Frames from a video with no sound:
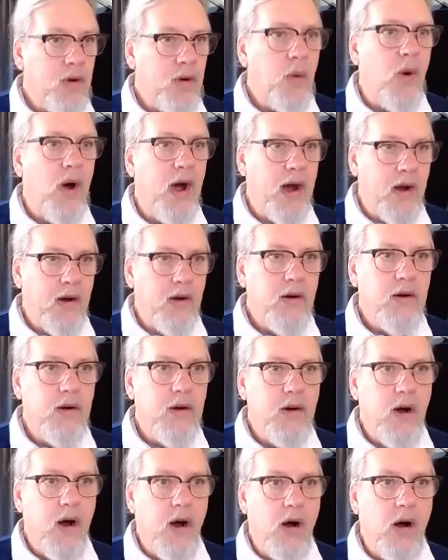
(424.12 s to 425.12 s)
require
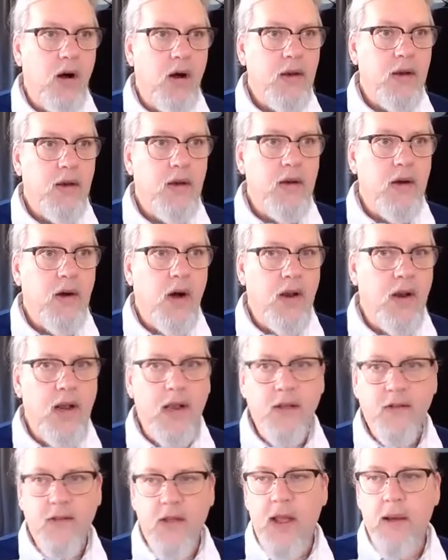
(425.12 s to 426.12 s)
on an
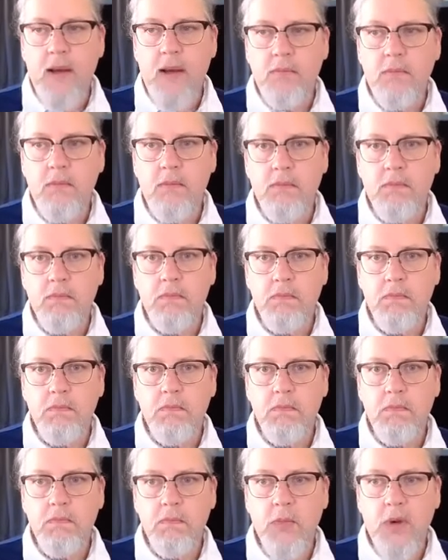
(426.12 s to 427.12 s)
exam.
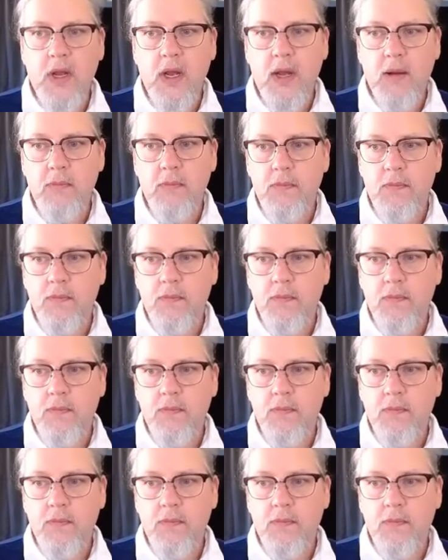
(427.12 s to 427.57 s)
Okay.